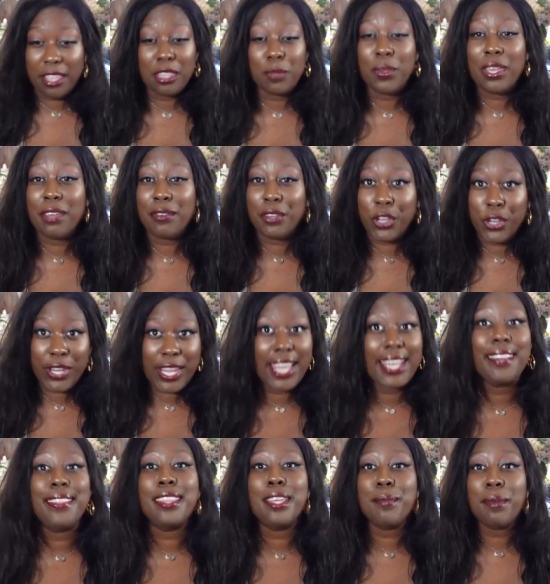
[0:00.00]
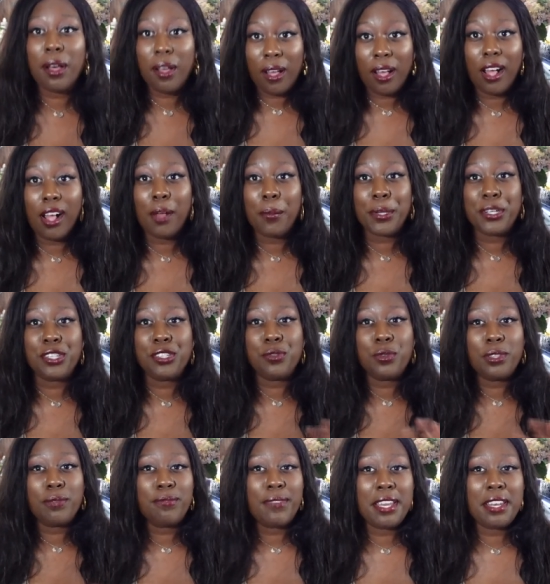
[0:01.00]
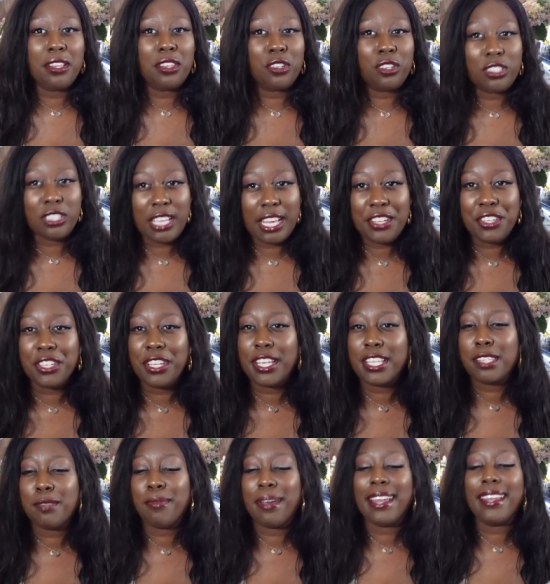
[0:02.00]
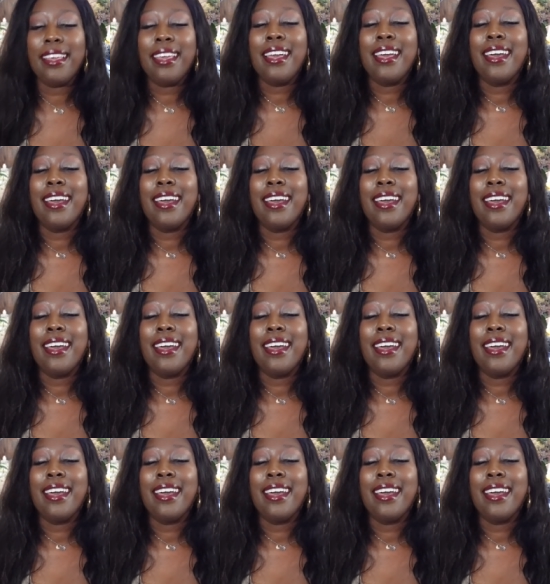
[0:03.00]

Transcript: we have created them all. We're just doing final little touches, but